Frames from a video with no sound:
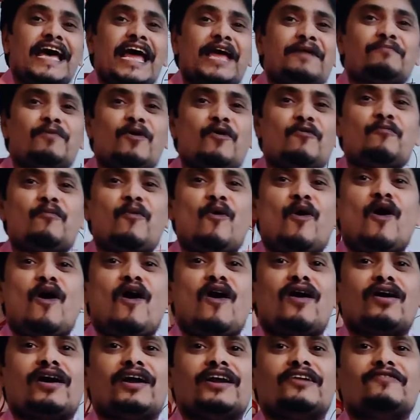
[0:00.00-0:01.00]
type of
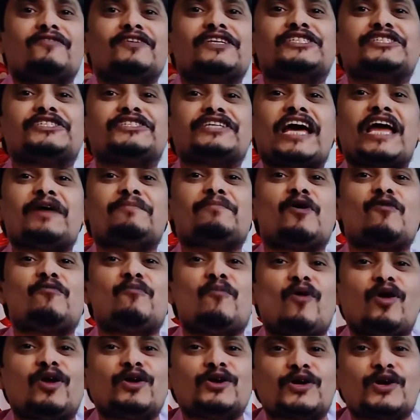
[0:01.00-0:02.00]
bond, which type of
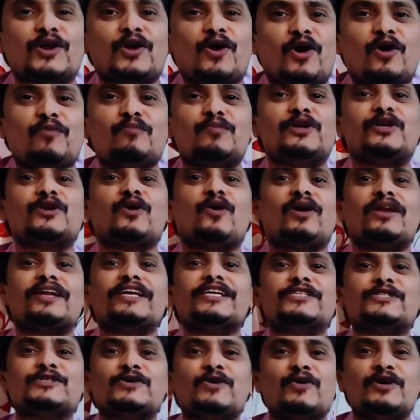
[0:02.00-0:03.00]
molecular orbital
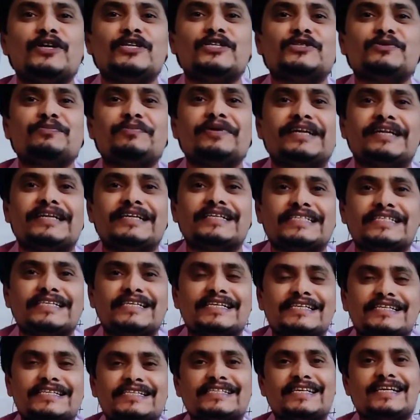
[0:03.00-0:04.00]
is going to be
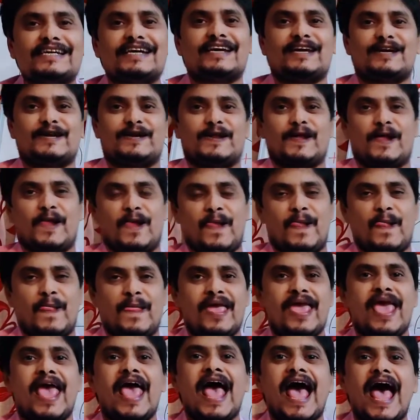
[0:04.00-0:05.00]
resulted?
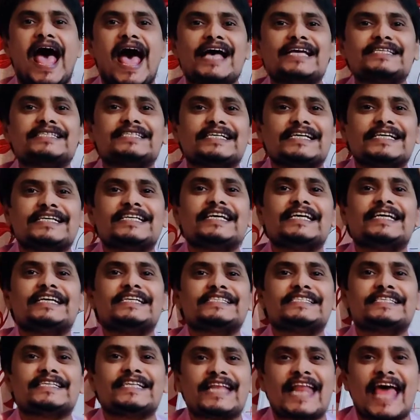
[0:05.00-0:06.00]
As it
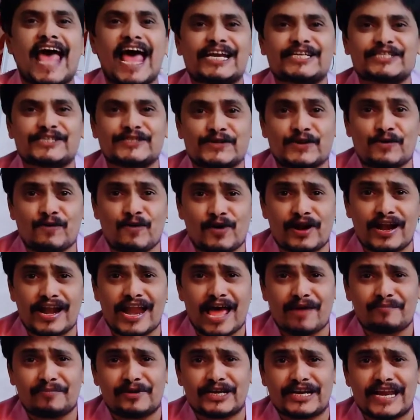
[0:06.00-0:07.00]
is a lateral
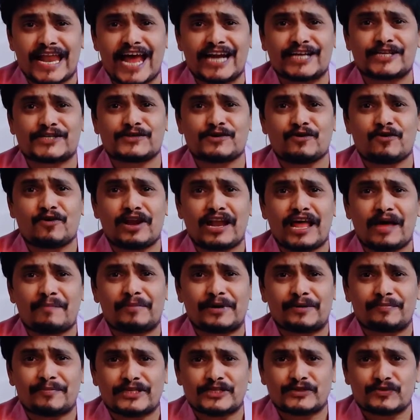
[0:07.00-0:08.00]
overlapping. Lateral
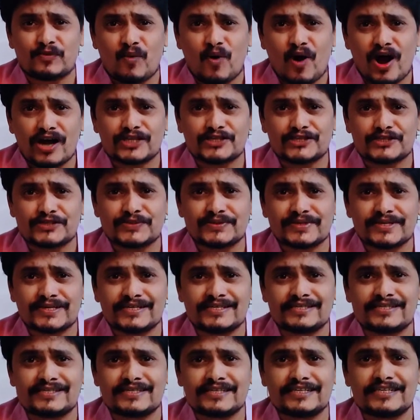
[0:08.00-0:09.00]
overlapping means what
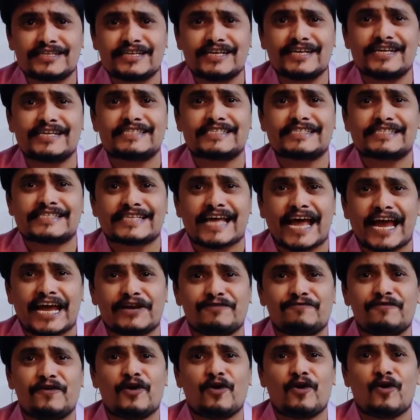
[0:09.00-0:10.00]
students? It is
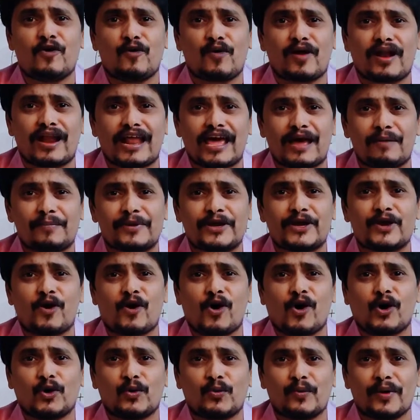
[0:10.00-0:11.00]
sideway overlapping.
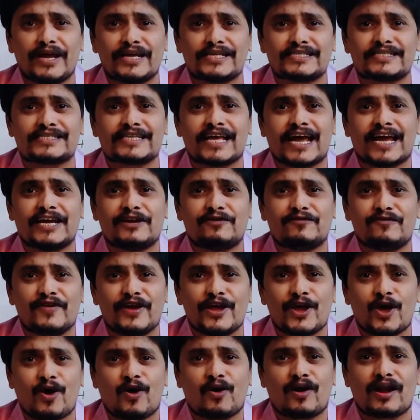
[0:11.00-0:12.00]
Always
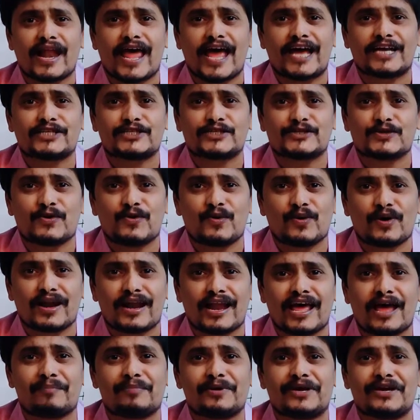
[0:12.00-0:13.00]
sideway or lateral
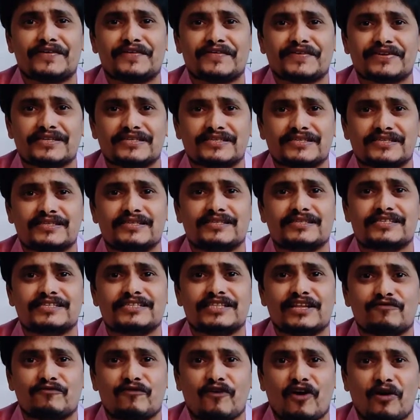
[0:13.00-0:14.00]
overlapping results in
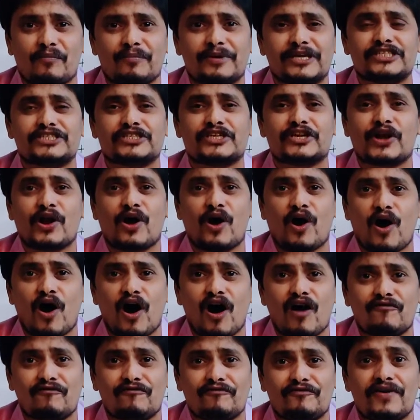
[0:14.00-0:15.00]
the formation
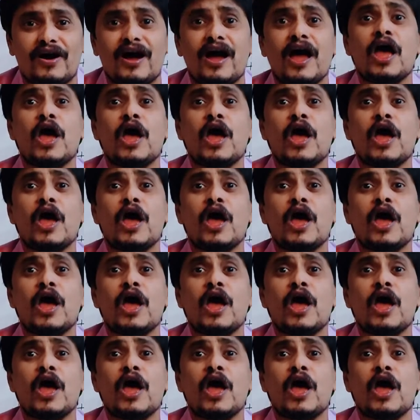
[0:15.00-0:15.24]
of